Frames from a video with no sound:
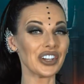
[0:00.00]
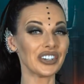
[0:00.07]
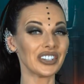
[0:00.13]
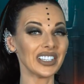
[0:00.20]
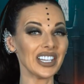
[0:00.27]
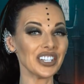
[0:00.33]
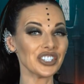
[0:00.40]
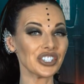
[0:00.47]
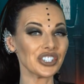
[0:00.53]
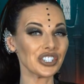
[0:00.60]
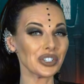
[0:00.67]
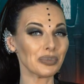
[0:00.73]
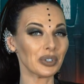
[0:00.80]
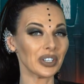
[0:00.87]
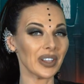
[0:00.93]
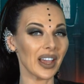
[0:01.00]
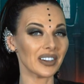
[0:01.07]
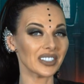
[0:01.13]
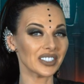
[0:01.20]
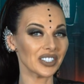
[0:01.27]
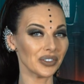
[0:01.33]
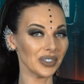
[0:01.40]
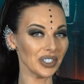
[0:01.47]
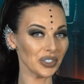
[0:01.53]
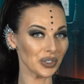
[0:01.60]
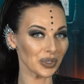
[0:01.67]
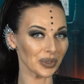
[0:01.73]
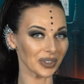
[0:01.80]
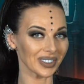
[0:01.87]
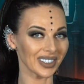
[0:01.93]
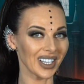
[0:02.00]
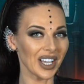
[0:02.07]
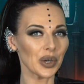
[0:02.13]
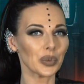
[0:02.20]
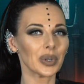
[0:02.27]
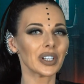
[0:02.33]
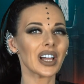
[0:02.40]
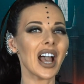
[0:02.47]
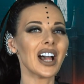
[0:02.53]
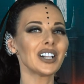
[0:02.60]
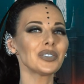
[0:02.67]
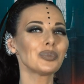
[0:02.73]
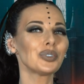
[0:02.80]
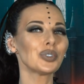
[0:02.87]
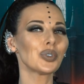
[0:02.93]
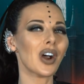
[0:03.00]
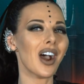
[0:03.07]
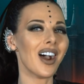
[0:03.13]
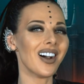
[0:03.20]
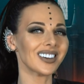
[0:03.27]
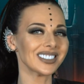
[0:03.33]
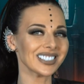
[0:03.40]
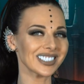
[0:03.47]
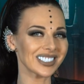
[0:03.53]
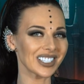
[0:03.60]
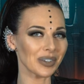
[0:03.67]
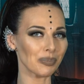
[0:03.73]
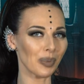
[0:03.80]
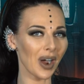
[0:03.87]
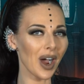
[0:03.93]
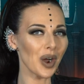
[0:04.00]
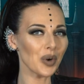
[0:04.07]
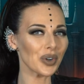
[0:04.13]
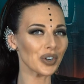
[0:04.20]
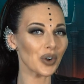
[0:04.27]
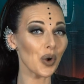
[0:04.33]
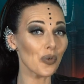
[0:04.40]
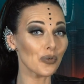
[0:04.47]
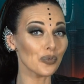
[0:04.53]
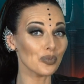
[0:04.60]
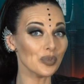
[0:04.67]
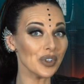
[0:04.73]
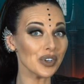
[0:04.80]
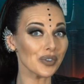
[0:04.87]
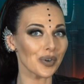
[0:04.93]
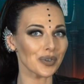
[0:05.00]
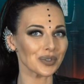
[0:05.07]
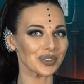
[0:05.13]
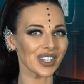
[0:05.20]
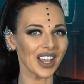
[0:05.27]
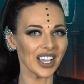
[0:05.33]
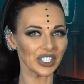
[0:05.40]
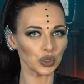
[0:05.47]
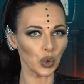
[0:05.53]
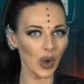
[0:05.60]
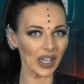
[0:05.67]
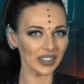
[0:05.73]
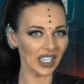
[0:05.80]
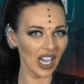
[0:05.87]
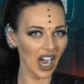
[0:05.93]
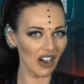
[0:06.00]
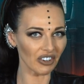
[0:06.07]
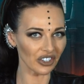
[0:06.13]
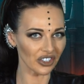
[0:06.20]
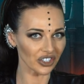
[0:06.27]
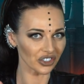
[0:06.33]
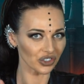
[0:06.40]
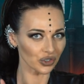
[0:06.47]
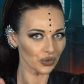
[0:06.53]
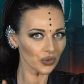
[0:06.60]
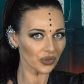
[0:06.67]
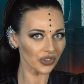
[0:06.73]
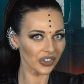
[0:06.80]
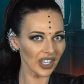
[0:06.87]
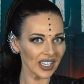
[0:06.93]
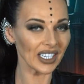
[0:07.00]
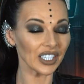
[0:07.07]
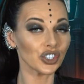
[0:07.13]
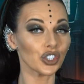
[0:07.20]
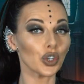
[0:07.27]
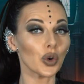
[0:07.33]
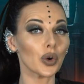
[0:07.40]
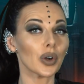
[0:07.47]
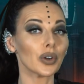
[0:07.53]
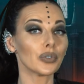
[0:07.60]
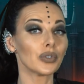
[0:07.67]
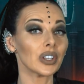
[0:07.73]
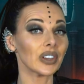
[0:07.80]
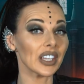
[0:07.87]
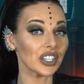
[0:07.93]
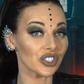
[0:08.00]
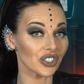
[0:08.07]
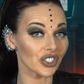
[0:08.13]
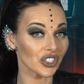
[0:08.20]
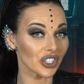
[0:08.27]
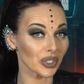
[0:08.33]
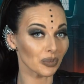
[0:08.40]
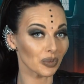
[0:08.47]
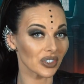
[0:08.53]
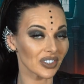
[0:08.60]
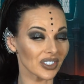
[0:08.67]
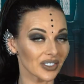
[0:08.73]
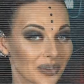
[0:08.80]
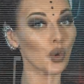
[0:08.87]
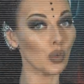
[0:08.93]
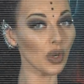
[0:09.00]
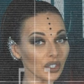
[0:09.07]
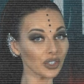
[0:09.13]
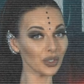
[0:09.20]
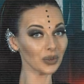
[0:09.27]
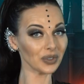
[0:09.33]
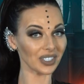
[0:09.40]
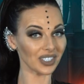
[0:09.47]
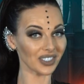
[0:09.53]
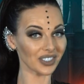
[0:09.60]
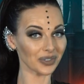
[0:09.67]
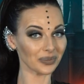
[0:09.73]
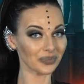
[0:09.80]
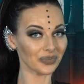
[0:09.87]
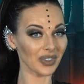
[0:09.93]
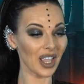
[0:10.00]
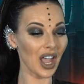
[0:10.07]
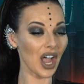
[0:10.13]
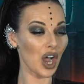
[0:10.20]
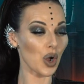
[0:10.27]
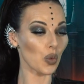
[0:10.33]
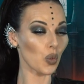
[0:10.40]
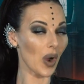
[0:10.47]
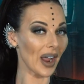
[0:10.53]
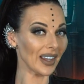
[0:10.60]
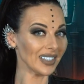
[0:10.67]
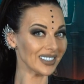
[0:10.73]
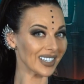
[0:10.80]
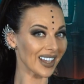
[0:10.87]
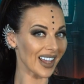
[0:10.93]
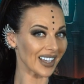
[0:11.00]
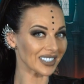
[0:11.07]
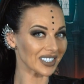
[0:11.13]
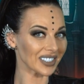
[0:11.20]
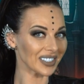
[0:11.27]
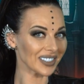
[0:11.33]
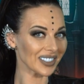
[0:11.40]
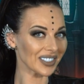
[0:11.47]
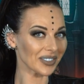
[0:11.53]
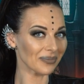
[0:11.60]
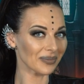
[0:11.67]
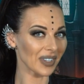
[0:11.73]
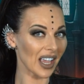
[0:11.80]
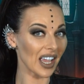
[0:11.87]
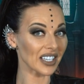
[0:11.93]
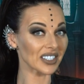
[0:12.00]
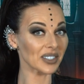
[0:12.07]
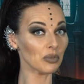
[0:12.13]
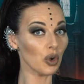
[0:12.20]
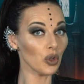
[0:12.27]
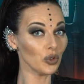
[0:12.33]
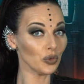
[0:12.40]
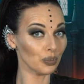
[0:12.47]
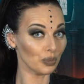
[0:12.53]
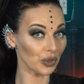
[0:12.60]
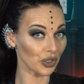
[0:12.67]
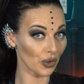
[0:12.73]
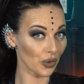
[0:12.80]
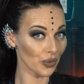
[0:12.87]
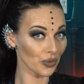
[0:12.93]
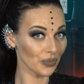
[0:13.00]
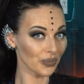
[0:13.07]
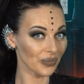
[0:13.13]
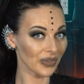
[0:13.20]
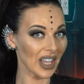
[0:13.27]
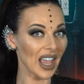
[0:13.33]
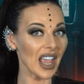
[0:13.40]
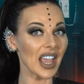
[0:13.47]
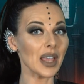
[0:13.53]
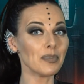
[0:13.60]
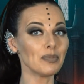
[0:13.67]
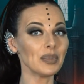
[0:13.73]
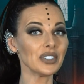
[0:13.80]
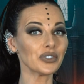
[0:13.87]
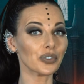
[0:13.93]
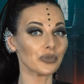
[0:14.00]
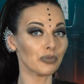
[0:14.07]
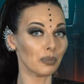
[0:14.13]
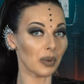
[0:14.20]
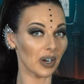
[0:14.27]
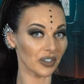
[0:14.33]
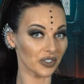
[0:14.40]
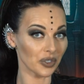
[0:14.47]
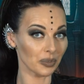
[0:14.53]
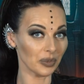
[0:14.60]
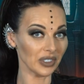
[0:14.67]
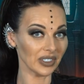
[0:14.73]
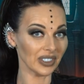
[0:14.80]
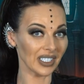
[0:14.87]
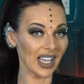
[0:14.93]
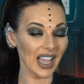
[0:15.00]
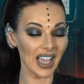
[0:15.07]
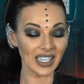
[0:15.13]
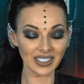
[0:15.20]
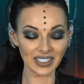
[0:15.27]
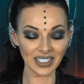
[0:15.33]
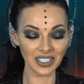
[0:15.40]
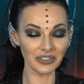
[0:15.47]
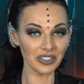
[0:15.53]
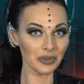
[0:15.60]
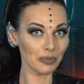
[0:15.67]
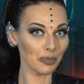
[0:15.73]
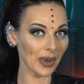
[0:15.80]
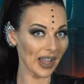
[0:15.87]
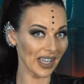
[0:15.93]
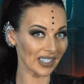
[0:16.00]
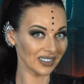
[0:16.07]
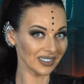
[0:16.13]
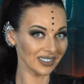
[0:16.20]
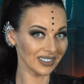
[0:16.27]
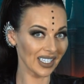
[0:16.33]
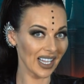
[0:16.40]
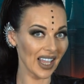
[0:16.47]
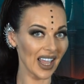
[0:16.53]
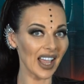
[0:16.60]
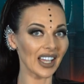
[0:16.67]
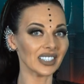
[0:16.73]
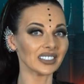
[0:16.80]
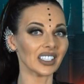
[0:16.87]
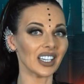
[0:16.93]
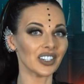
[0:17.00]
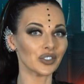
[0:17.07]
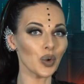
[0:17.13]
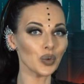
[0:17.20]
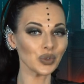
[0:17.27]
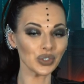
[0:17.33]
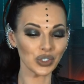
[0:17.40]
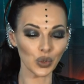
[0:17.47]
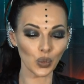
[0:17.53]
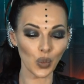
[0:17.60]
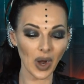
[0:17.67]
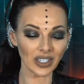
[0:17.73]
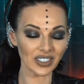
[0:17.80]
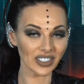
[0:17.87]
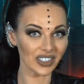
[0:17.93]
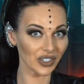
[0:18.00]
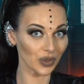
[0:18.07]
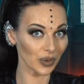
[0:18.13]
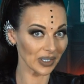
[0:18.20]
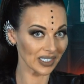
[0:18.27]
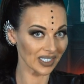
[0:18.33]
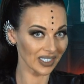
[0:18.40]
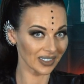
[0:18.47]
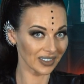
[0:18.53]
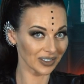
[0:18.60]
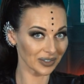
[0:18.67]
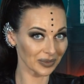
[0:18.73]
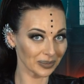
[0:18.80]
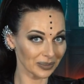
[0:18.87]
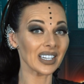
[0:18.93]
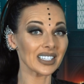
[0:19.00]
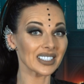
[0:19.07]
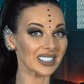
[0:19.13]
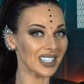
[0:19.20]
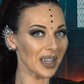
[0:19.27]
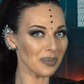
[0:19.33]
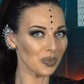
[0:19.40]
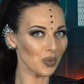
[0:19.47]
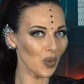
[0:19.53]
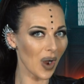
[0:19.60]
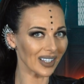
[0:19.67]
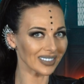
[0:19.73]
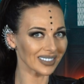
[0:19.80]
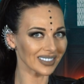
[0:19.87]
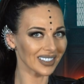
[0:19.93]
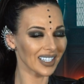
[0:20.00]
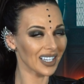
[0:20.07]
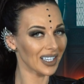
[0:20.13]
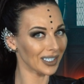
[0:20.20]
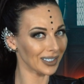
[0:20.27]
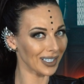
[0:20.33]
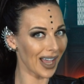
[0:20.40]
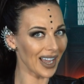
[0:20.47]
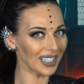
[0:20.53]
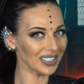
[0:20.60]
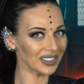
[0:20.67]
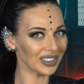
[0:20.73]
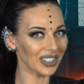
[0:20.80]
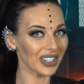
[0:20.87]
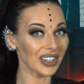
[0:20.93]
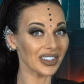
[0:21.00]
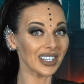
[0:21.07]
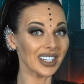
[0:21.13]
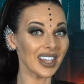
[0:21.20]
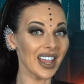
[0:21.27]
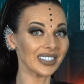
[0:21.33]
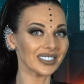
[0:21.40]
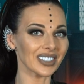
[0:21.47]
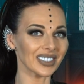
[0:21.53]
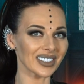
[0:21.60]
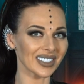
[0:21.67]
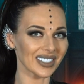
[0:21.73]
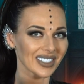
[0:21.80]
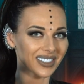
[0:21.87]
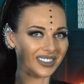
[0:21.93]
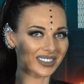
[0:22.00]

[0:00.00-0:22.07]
Relationship Clarity Ritual will help you harness the power of mirrors to uncover the truth in your relationships. What you'll need: white candles, a small mirror, a piece of parchment, a silver pen, and a rose quartz crystal. Step 1. Light the candles.